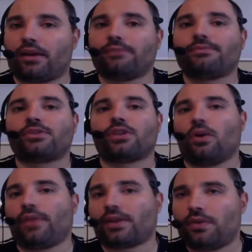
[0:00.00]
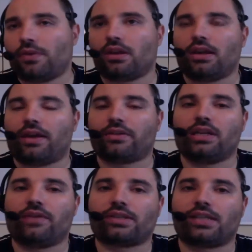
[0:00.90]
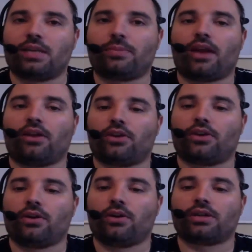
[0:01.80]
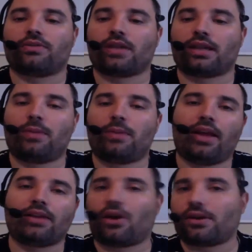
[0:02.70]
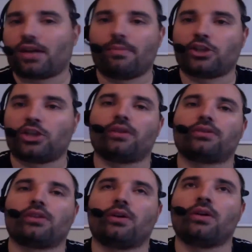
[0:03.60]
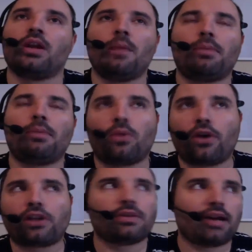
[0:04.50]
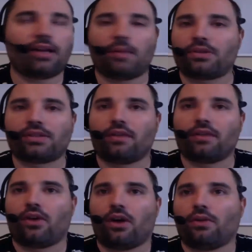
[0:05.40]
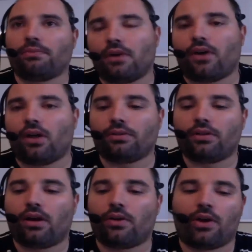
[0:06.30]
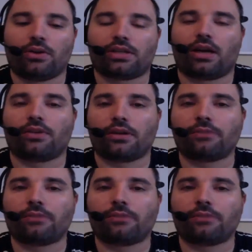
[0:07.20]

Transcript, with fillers: So that's one thing you need to have is you need to have a C panel in your host. If there's not a C panel, it has a hard time meshing with it. So, but it works with 99% of all, of all, all the hosts out there.